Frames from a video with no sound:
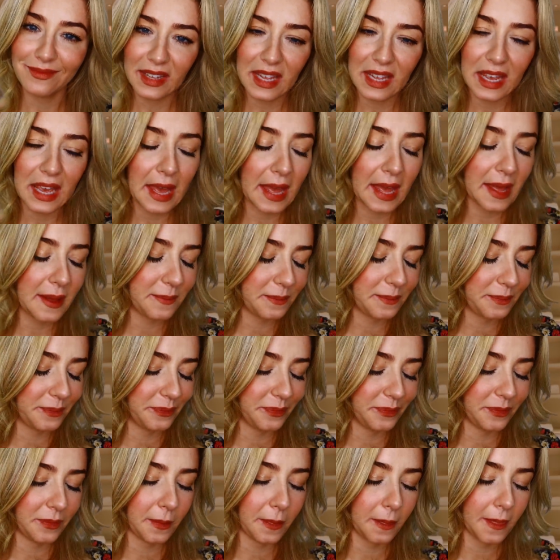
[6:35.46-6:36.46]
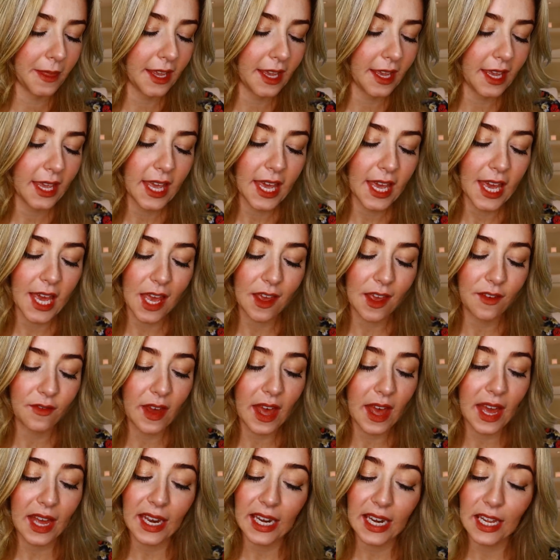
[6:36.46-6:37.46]
Yeah. If
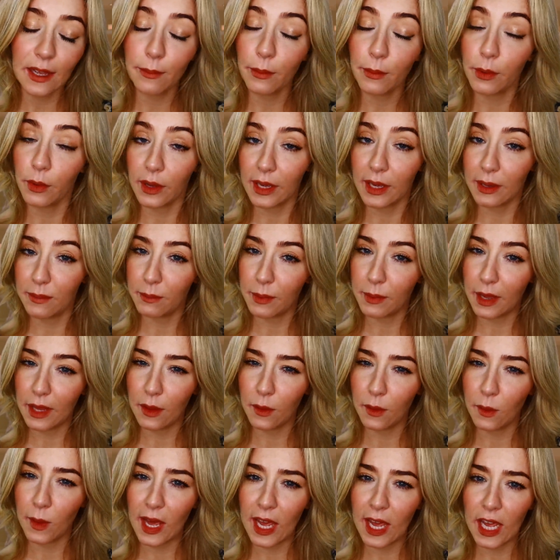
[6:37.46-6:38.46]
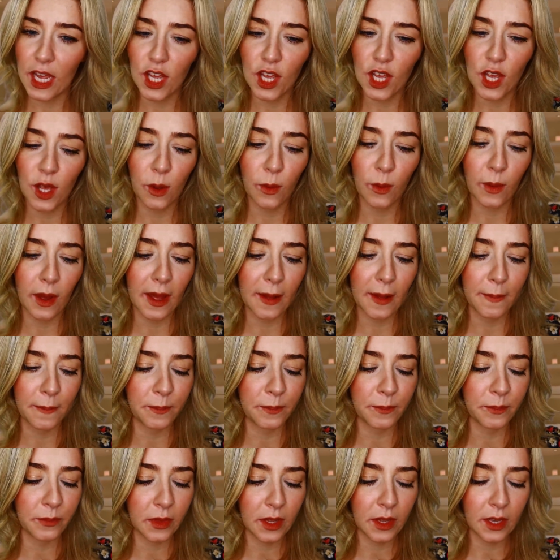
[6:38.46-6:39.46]
at any point, by the way, you
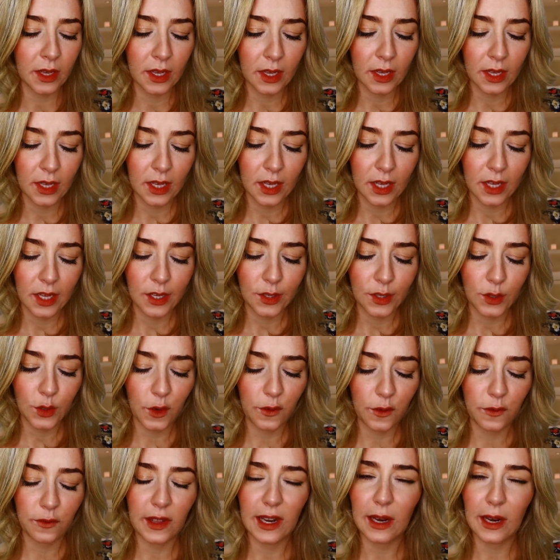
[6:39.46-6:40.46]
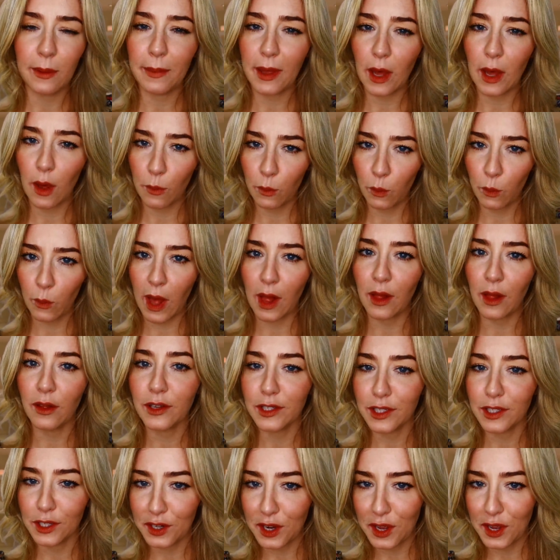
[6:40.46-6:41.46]
sort of feel a bit unwell,
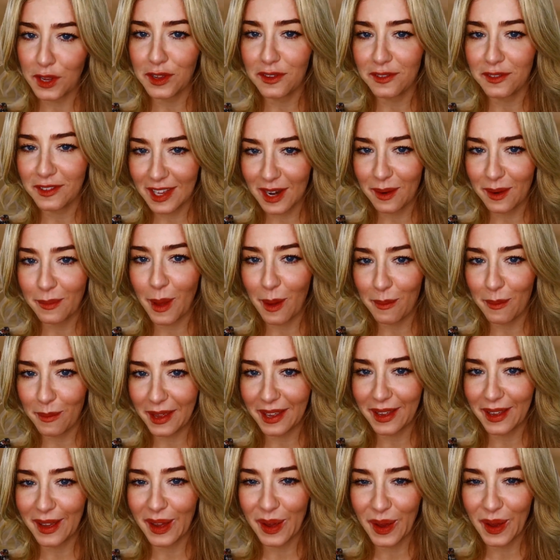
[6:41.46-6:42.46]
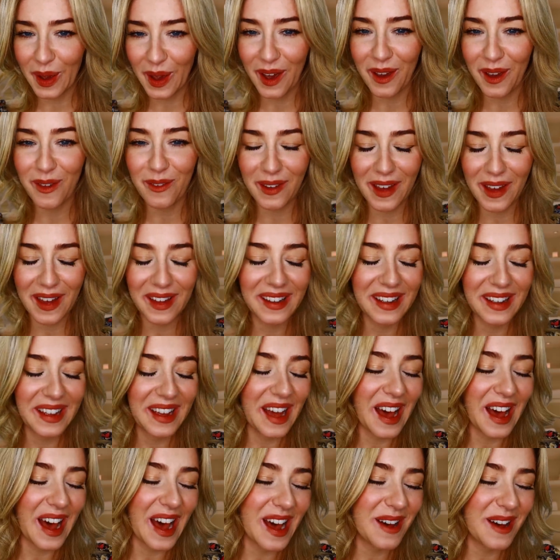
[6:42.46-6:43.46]
because I know you've said about being
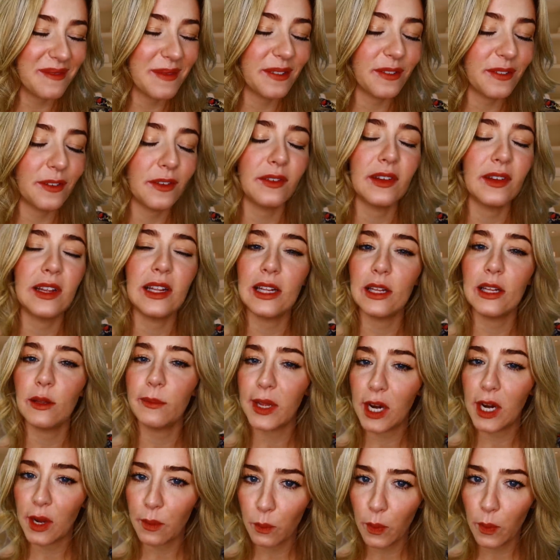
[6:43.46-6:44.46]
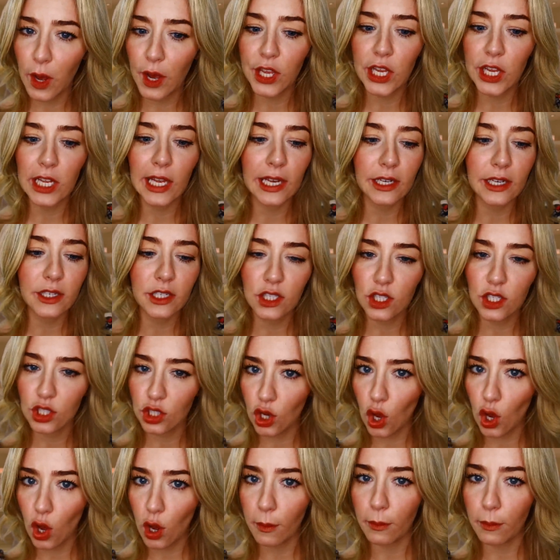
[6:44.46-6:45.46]
hungover, if you feel a little bit unwell, you'd like to
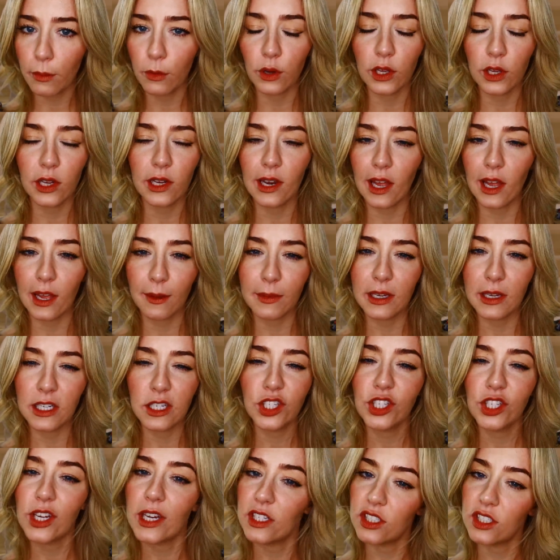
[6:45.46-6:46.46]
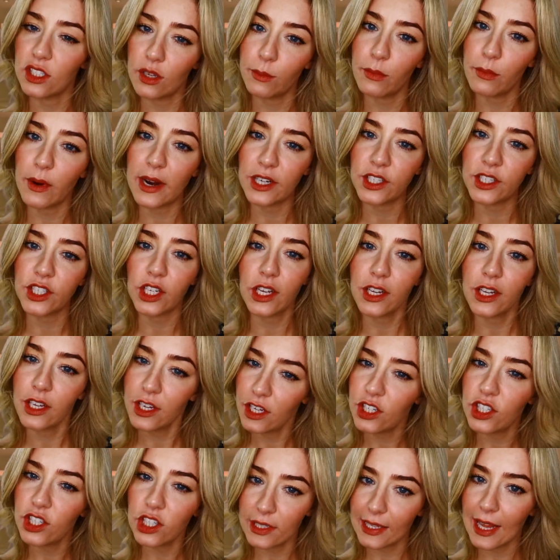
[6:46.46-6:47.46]
stop, or you'd like me to change the pressure,
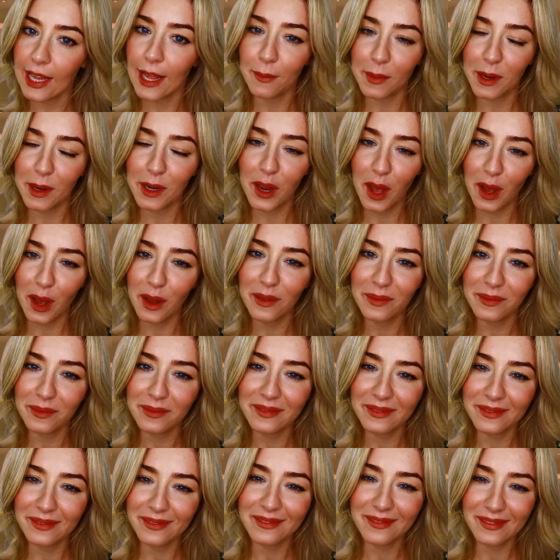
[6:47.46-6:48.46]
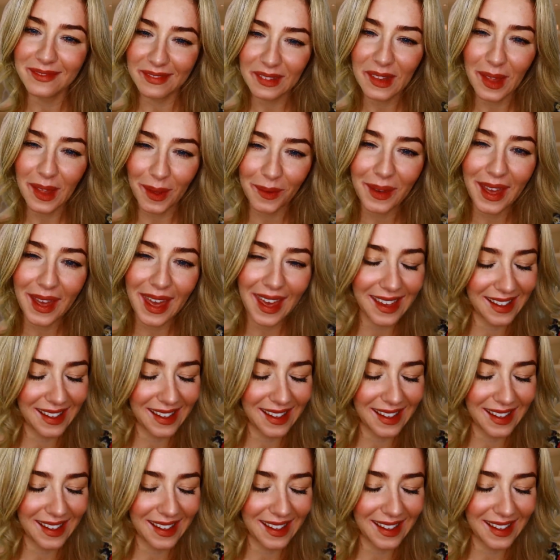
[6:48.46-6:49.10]
just let me know. Okay.